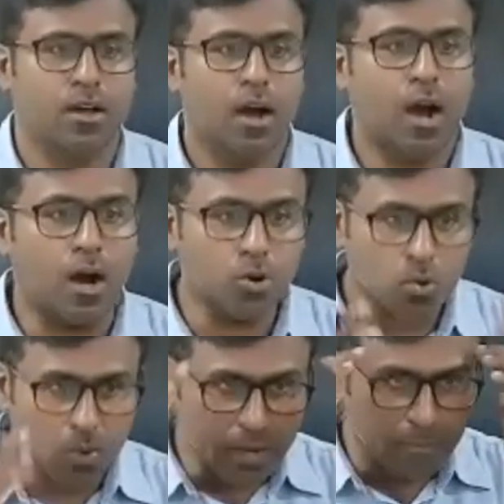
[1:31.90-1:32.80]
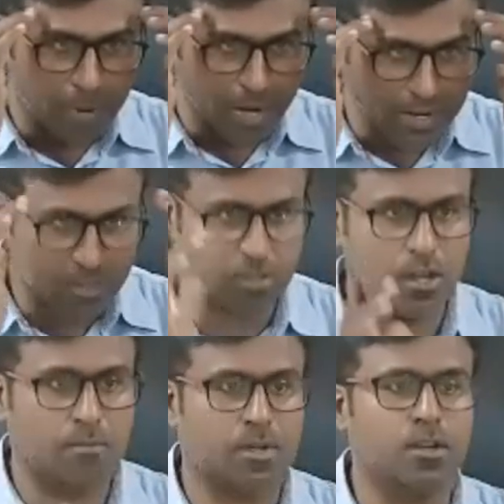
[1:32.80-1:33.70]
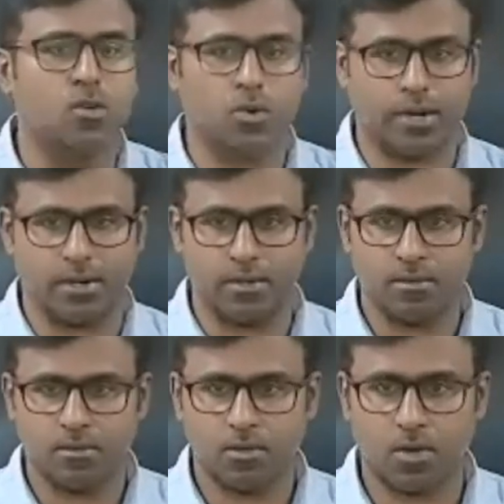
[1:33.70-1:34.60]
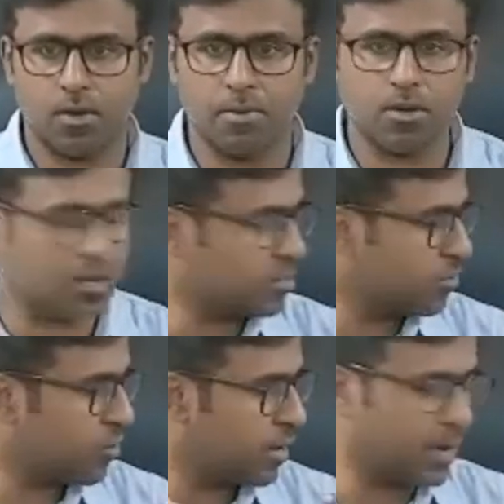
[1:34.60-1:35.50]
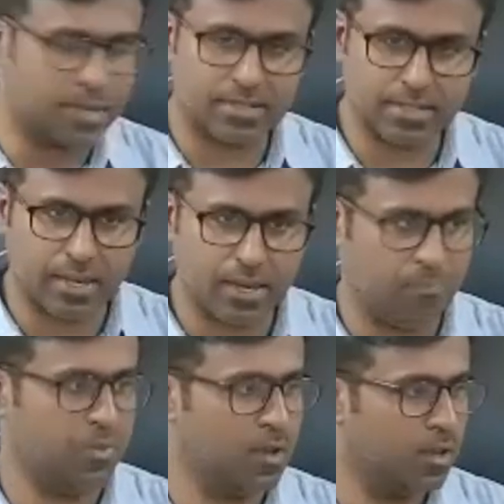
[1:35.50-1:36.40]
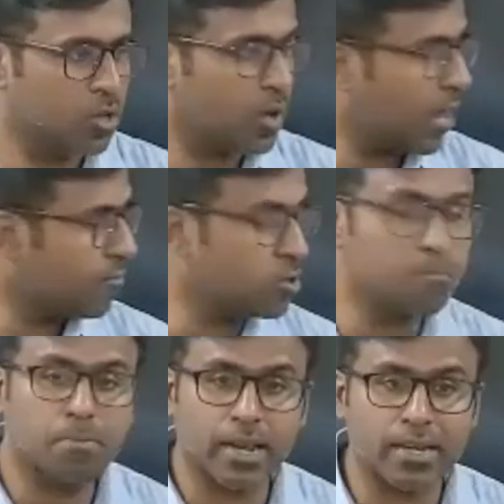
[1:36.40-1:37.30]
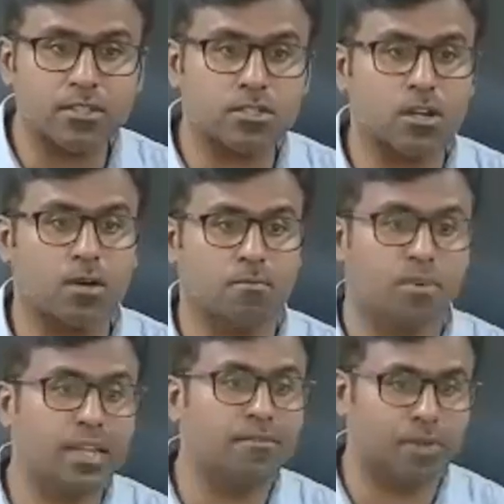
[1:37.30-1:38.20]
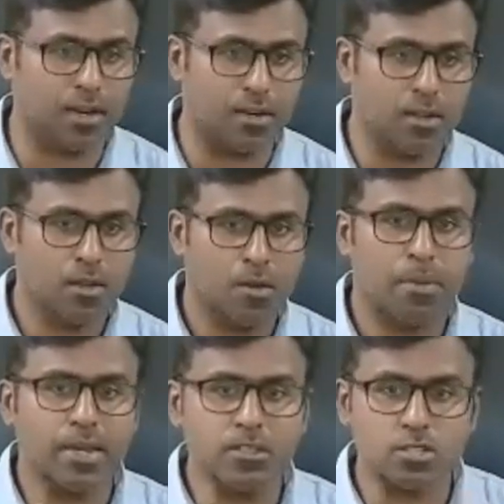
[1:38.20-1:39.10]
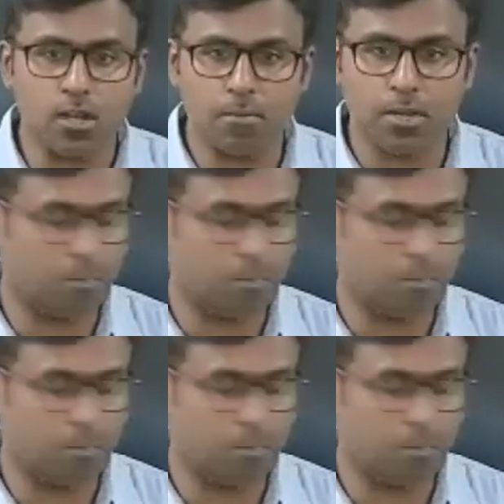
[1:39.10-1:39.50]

how do I brainstorm and look at it? Okay, because for an essay, you have to brainstorm very well. Brainstorming